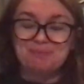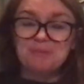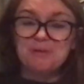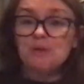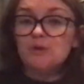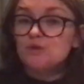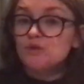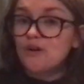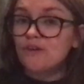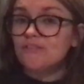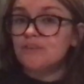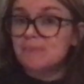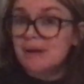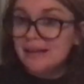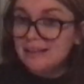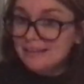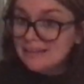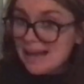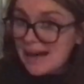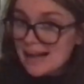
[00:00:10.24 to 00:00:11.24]
So after my
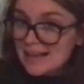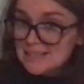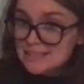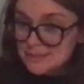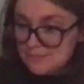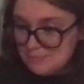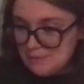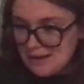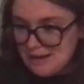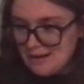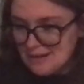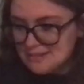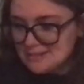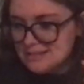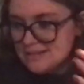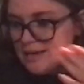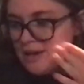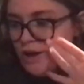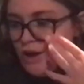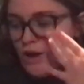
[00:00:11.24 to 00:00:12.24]
last box
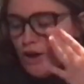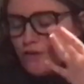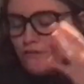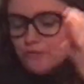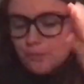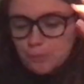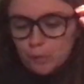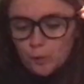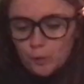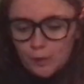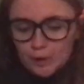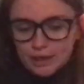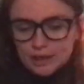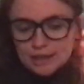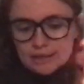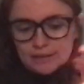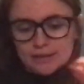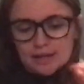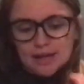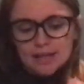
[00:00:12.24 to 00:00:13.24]
from Quick
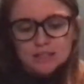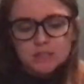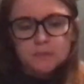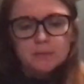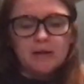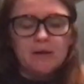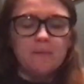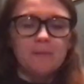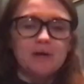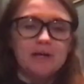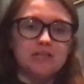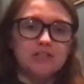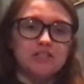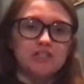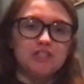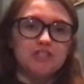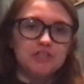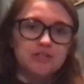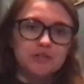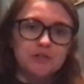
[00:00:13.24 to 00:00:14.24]
Lots, what I wanted to
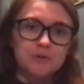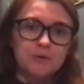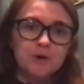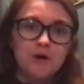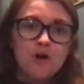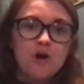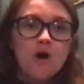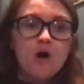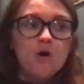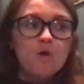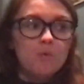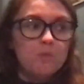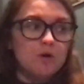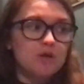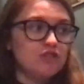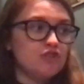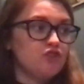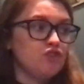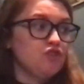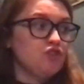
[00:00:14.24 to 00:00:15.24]
do
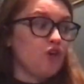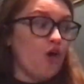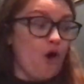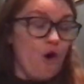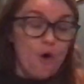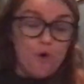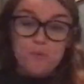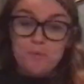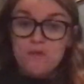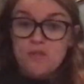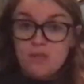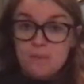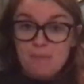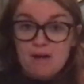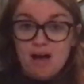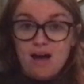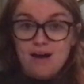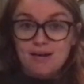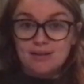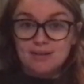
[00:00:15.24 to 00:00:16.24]
was to open the
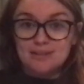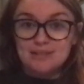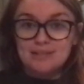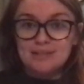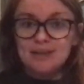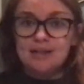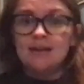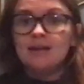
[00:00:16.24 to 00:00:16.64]
box,